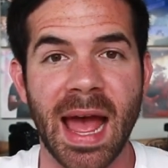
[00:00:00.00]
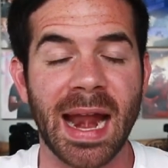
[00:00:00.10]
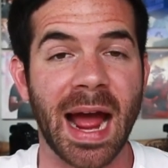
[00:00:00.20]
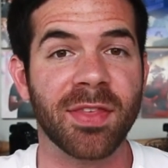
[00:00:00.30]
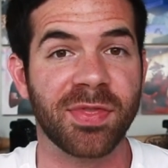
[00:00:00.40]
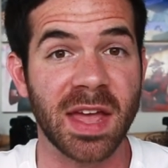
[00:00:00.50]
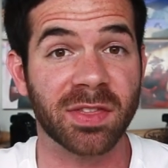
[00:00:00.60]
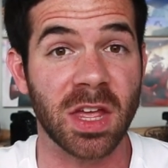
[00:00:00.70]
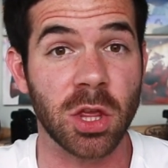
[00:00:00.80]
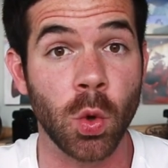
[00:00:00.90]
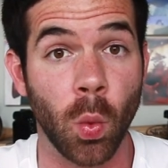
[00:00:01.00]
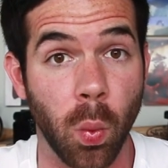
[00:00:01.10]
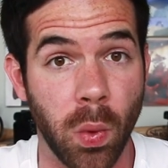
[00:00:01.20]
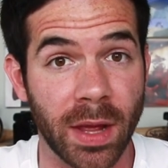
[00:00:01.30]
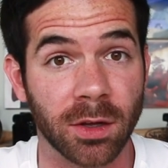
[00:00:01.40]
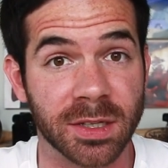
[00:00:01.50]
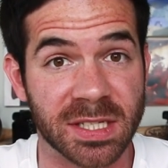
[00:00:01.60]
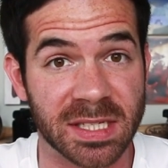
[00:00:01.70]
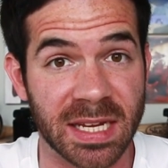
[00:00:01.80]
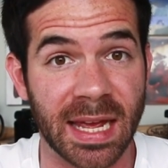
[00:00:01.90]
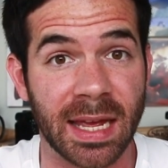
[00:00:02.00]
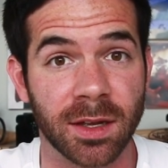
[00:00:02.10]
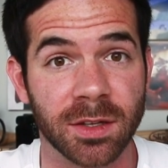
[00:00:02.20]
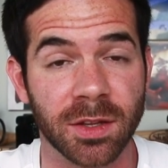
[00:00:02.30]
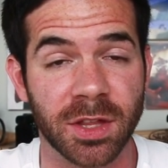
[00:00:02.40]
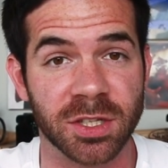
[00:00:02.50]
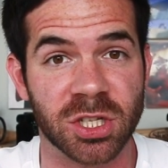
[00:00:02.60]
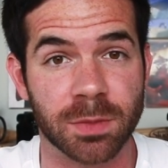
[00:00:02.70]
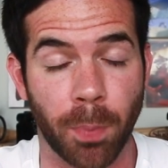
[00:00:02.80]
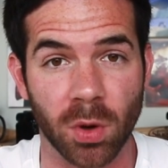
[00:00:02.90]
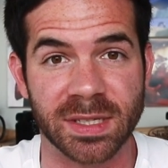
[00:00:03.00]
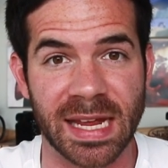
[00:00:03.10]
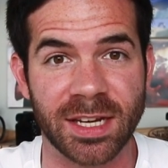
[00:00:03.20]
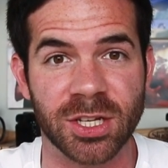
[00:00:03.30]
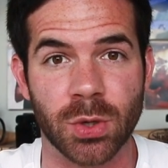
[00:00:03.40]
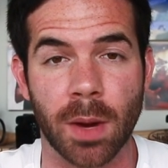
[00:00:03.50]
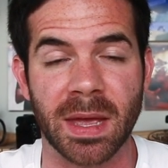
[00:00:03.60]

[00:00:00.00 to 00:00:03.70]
and I think that you will see the sports industry